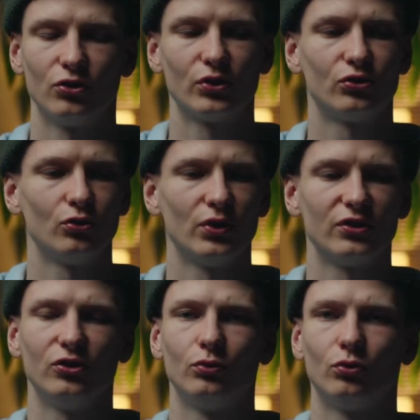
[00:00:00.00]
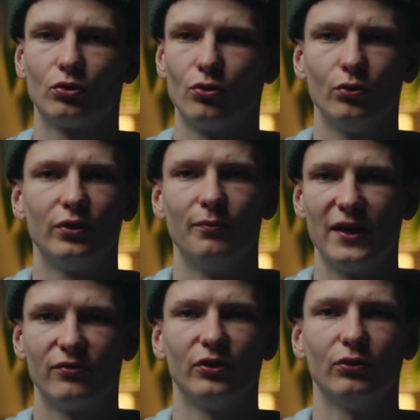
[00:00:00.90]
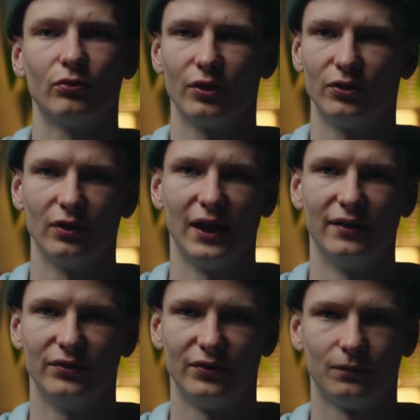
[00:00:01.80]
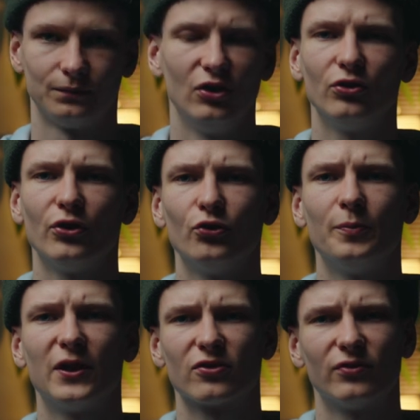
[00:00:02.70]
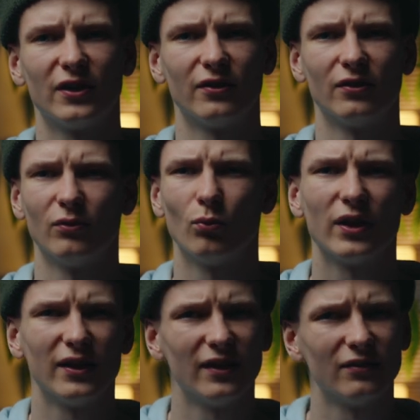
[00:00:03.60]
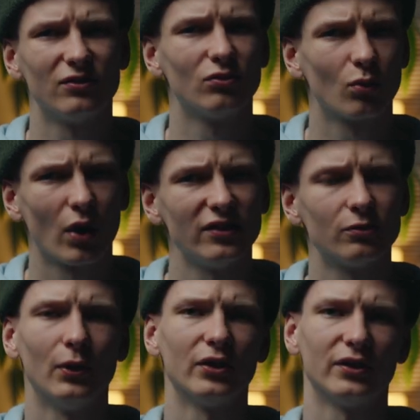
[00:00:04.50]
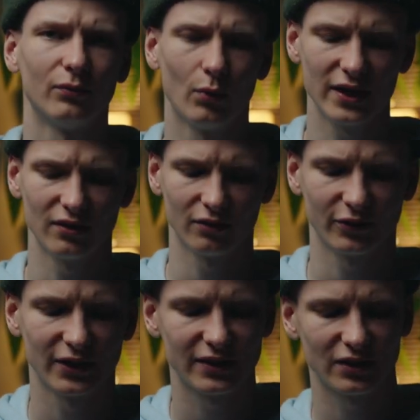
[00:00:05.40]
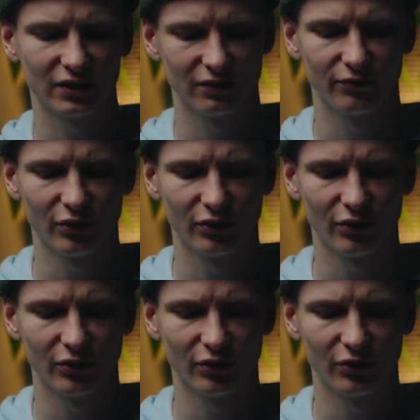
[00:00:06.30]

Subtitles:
So as soon as you screw the main filter on your lens, you'll notice because of their quite smart way of attaching the